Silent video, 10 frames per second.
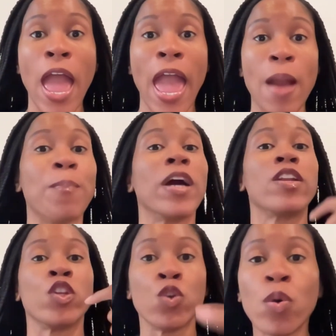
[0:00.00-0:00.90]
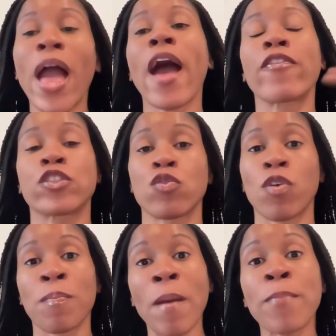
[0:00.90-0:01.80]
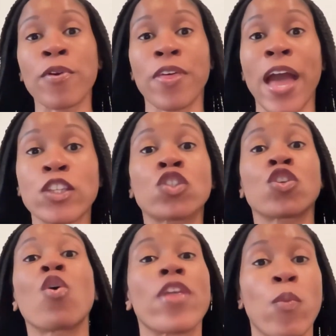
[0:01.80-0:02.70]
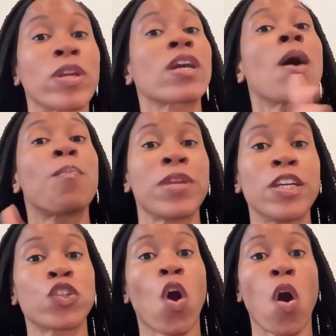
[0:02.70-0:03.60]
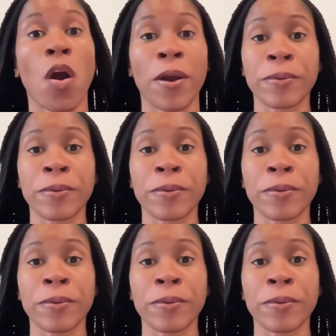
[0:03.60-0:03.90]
But you have to remember that, so that when companies are